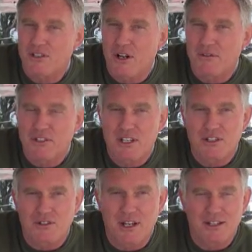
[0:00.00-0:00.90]
and all of a sudden
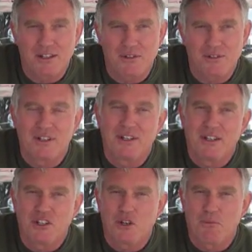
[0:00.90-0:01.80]

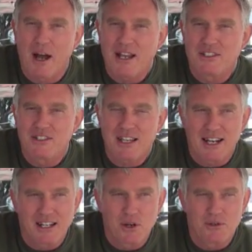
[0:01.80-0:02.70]
your mind just
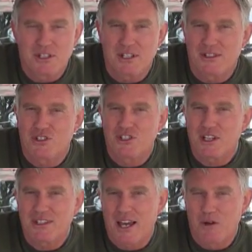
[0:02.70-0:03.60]
kind of goes into
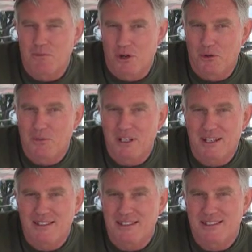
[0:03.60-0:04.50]
shutdown mode
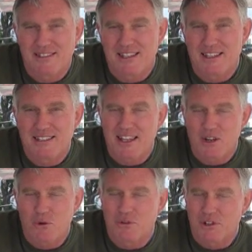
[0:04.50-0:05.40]
because it's like
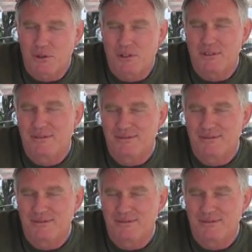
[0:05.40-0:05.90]
overloaded.